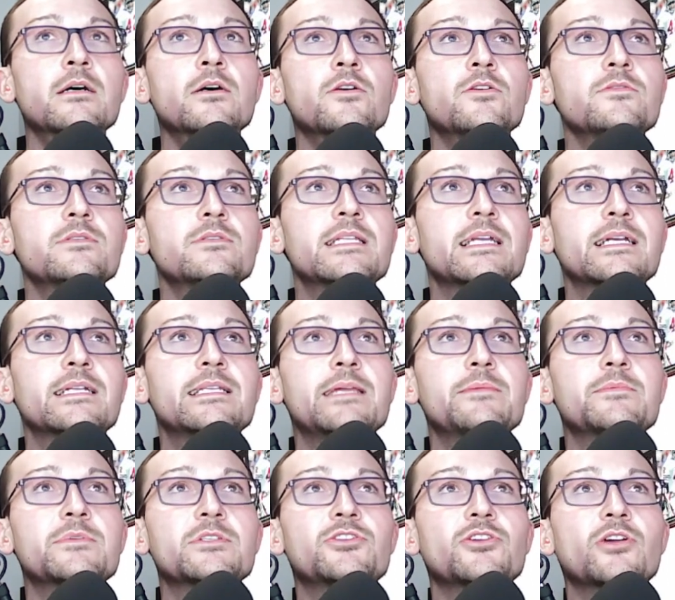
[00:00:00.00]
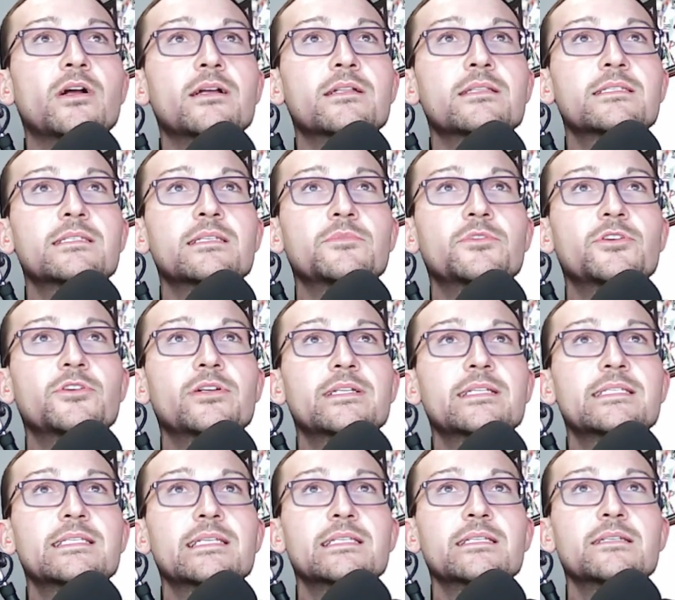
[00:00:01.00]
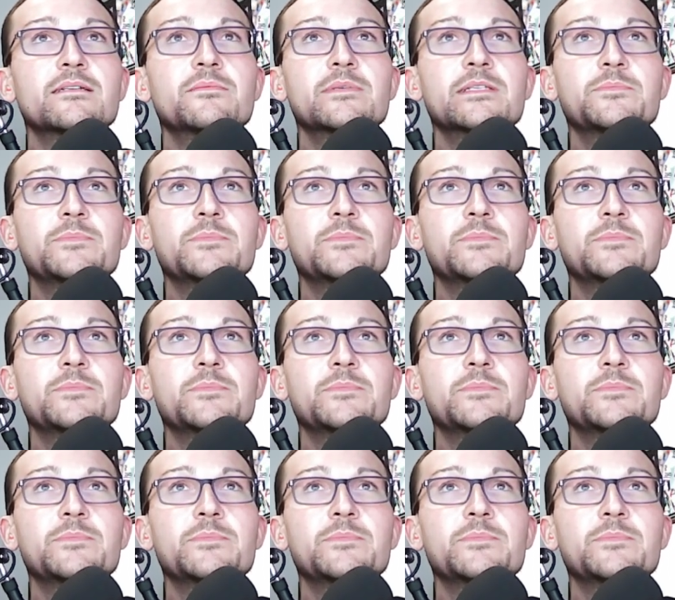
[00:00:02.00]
whose nickname has drawn some criticism as